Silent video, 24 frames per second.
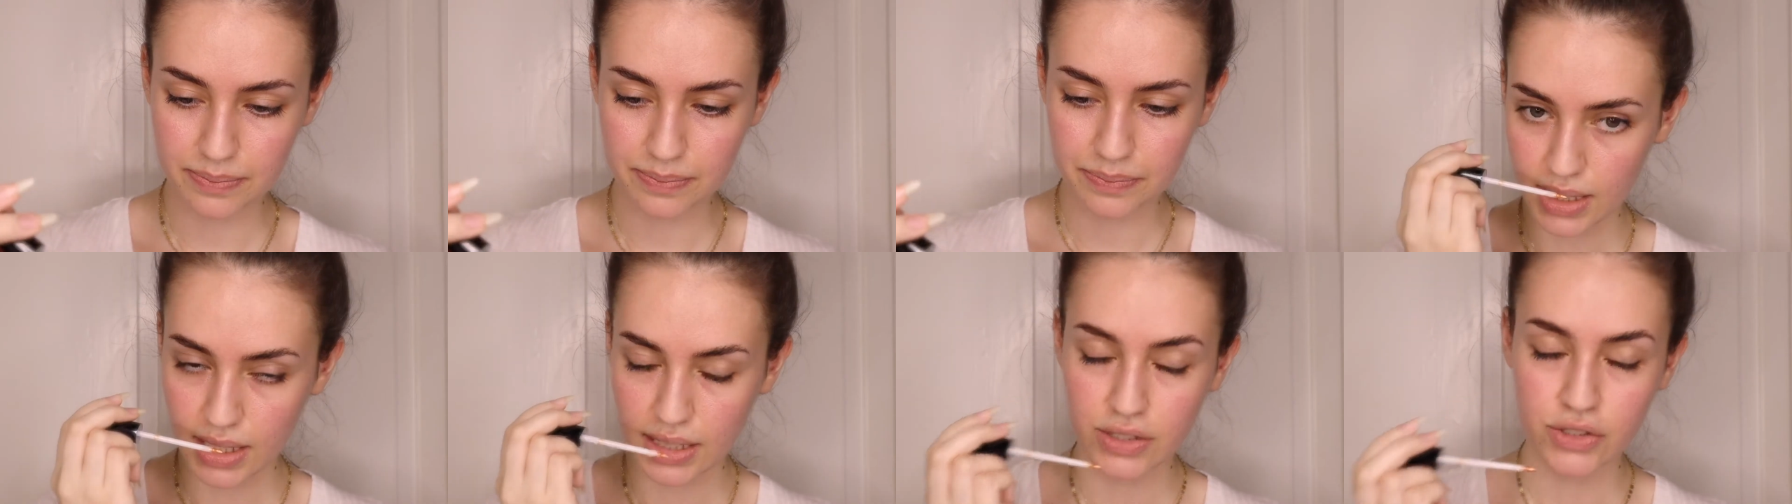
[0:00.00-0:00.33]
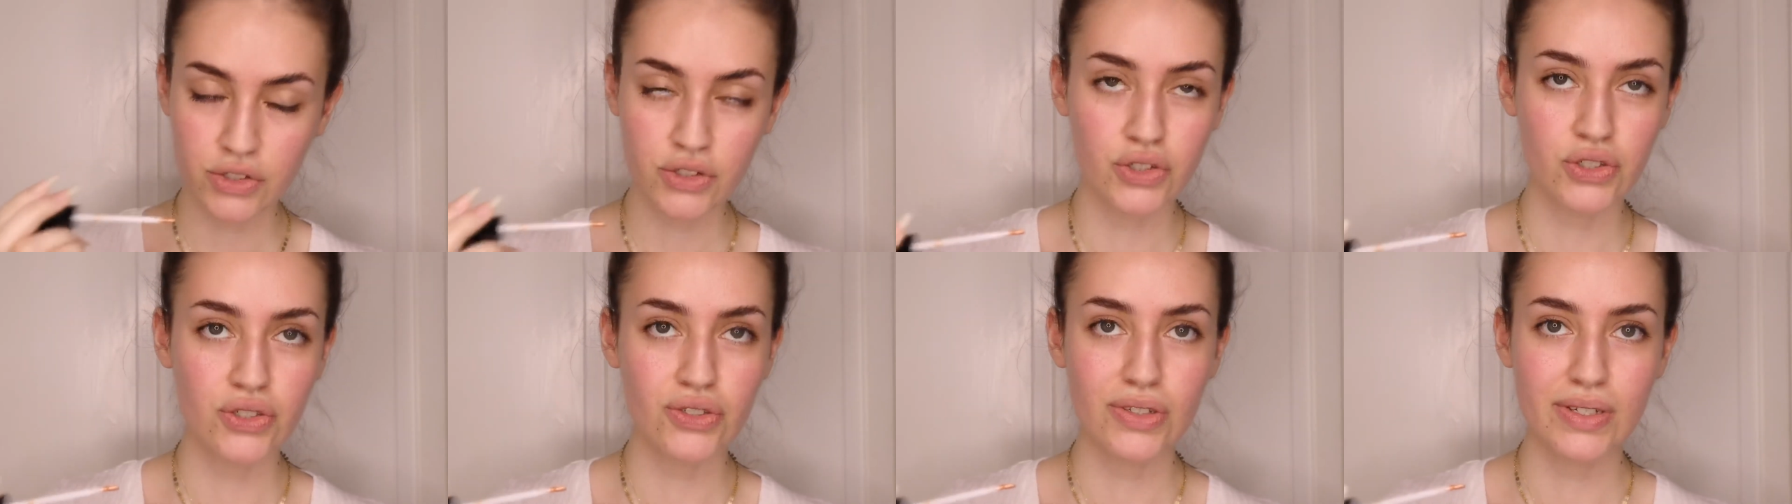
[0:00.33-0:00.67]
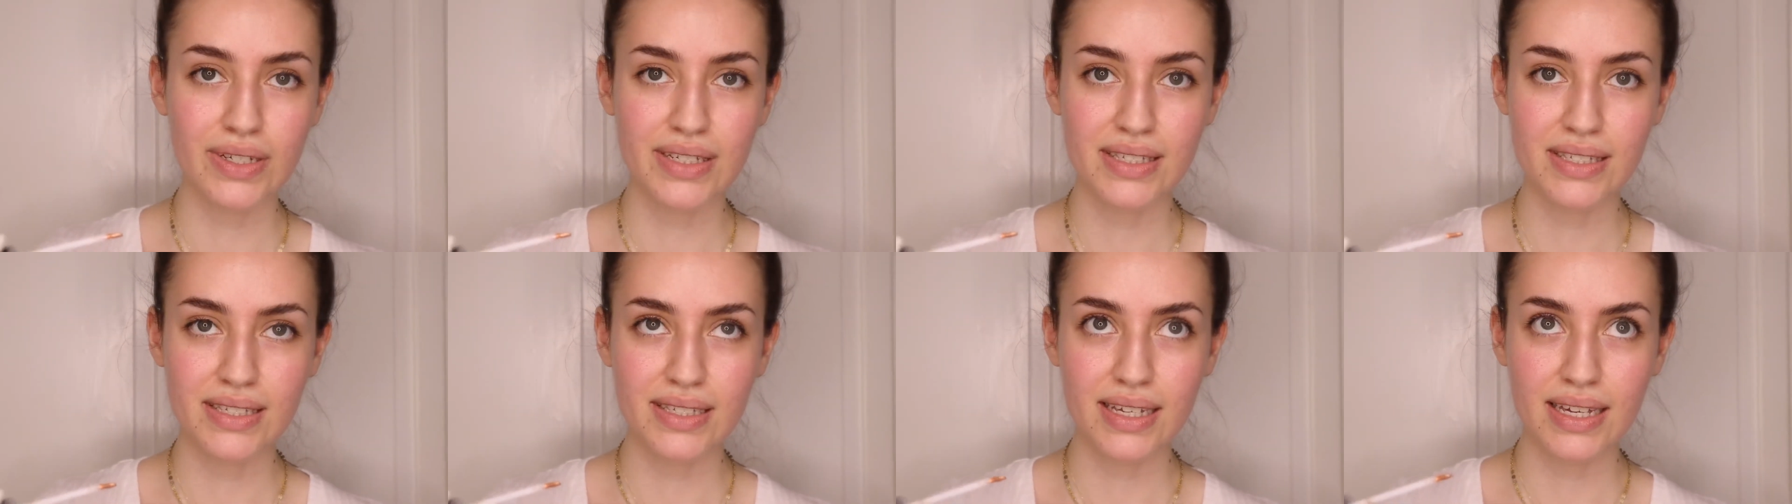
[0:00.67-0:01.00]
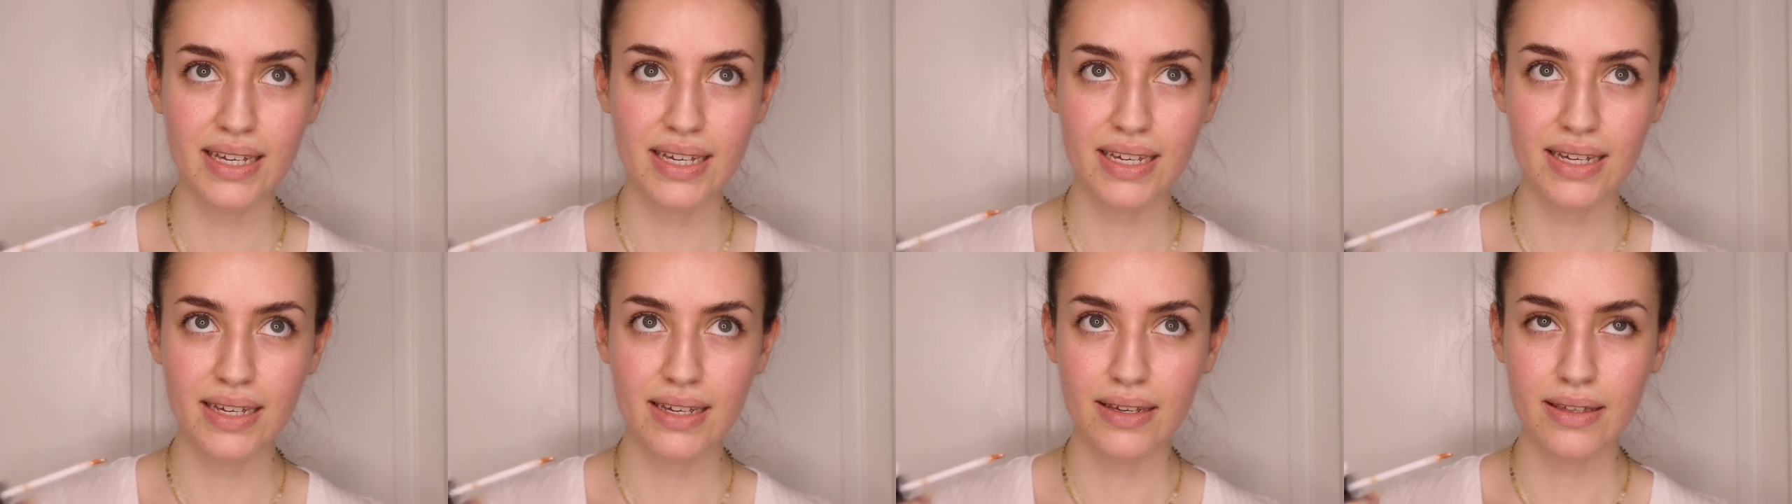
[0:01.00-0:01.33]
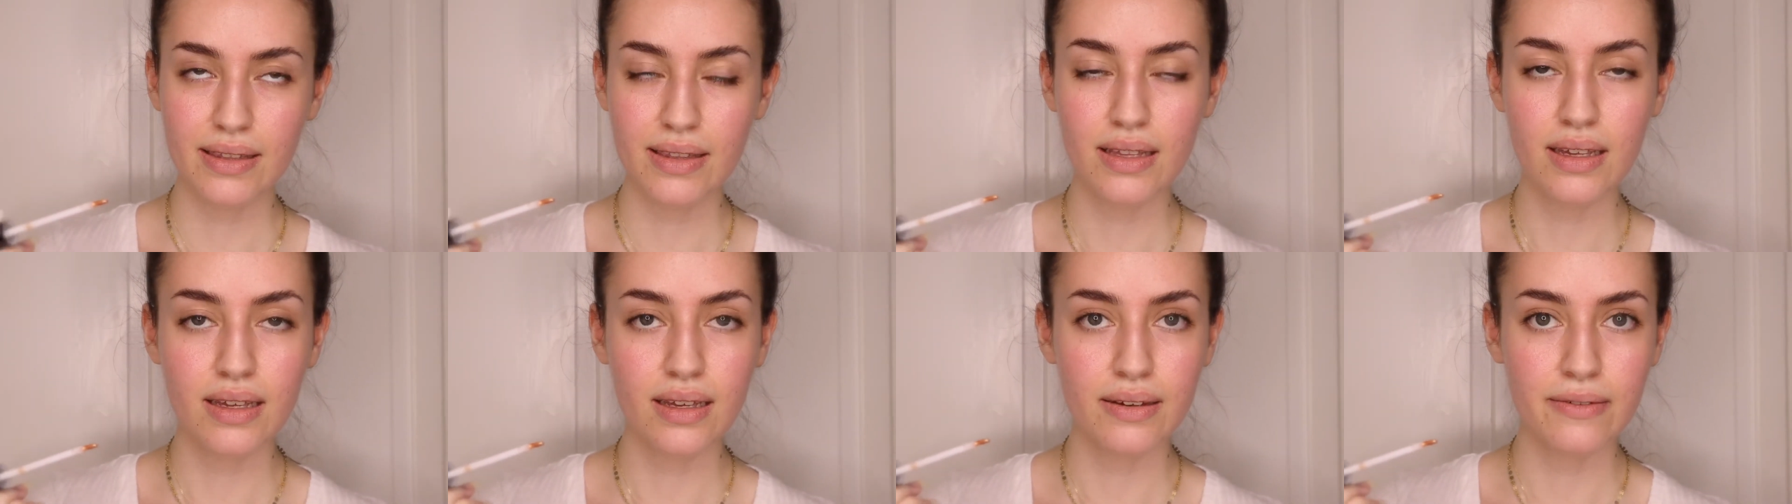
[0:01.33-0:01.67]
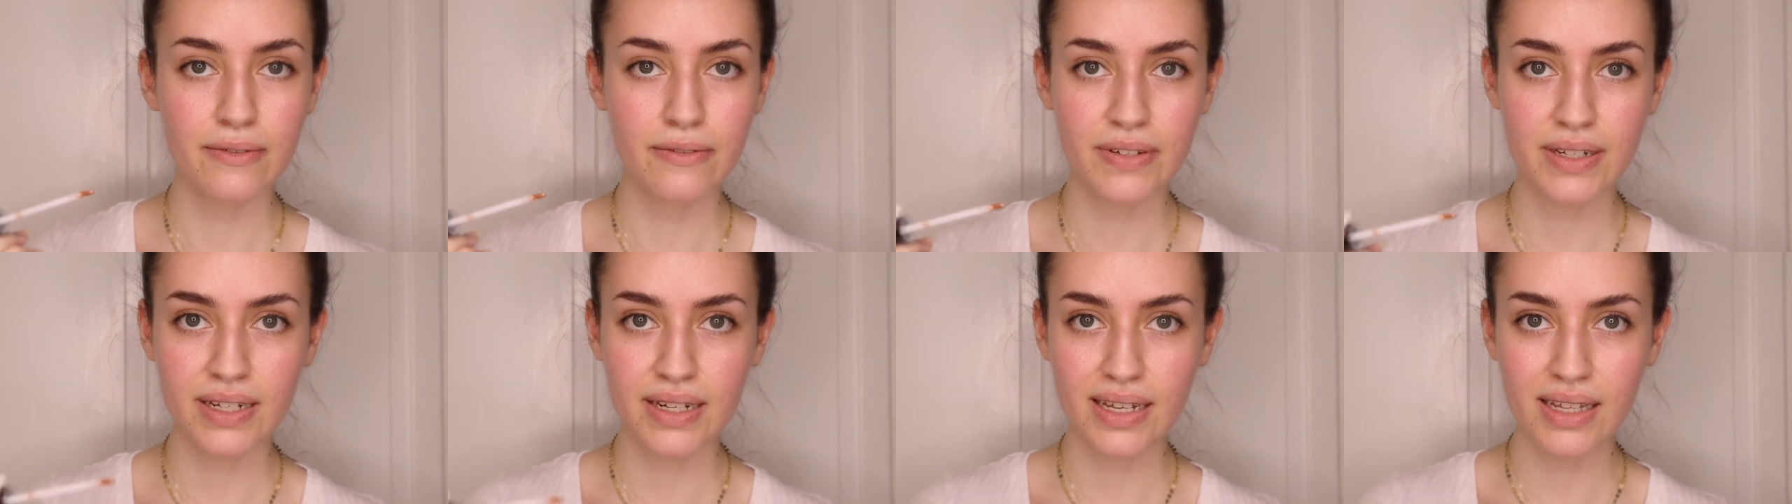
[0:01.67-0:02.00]
As usual, it's like the
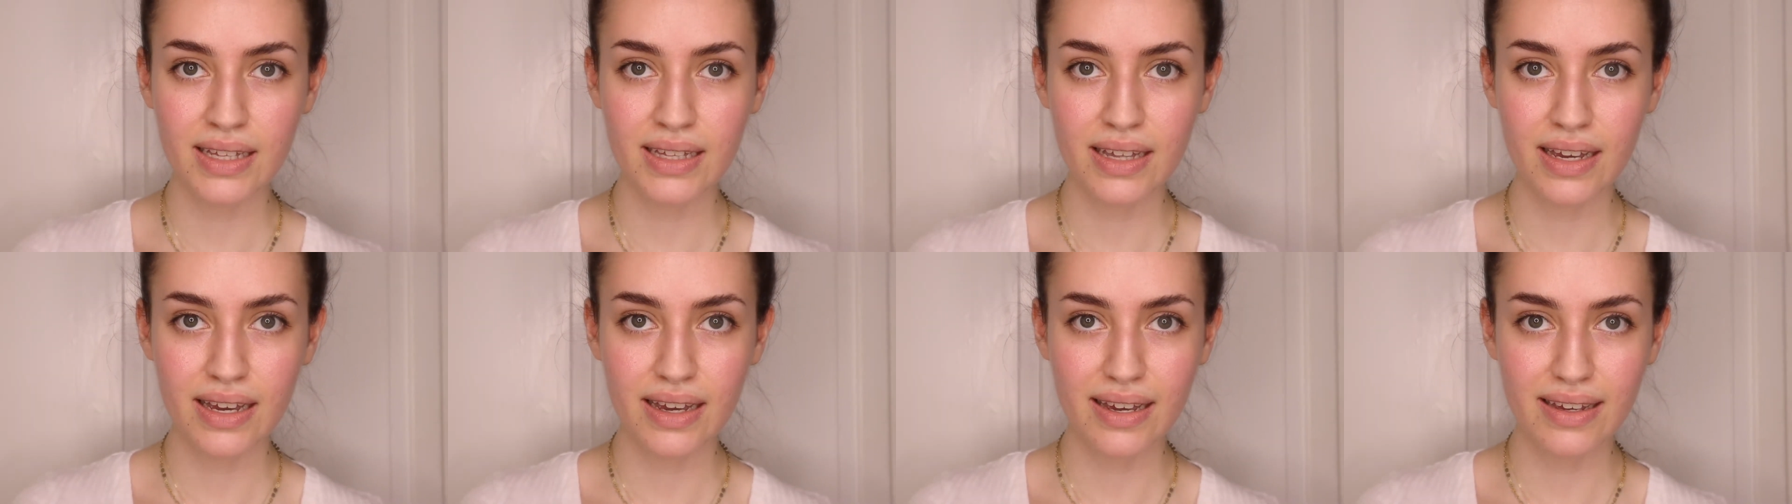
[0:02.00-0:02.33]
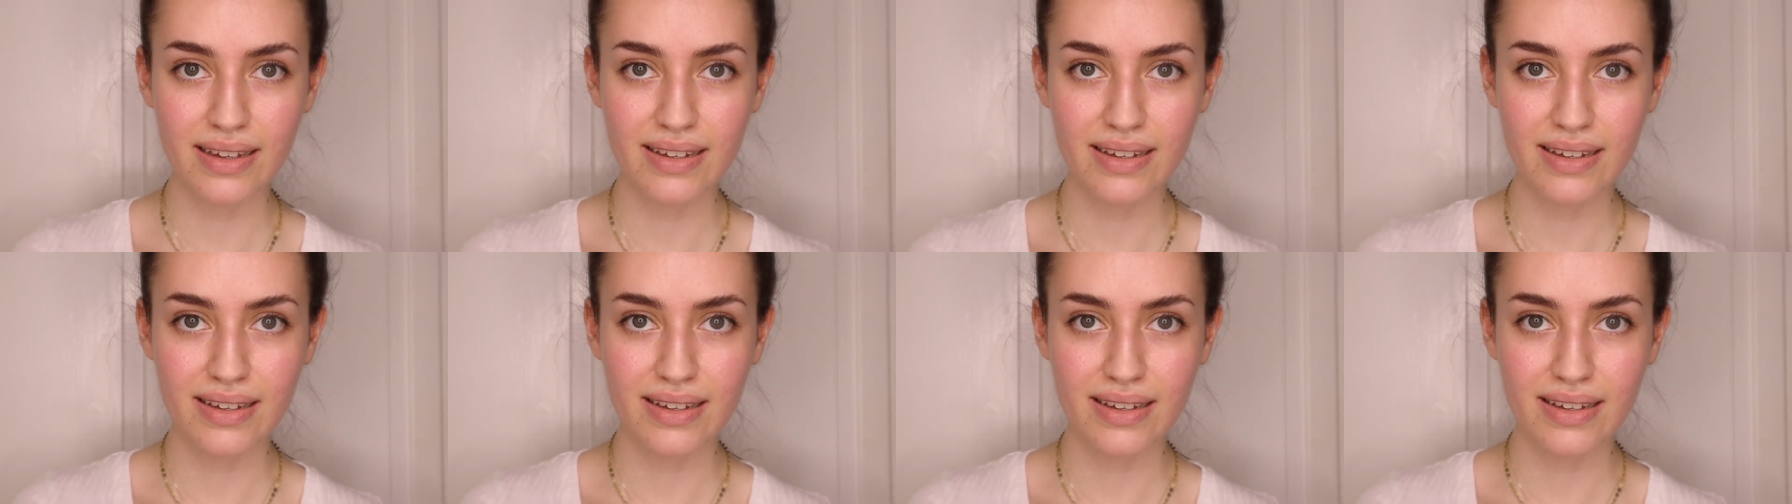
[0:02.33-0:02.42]
vanilla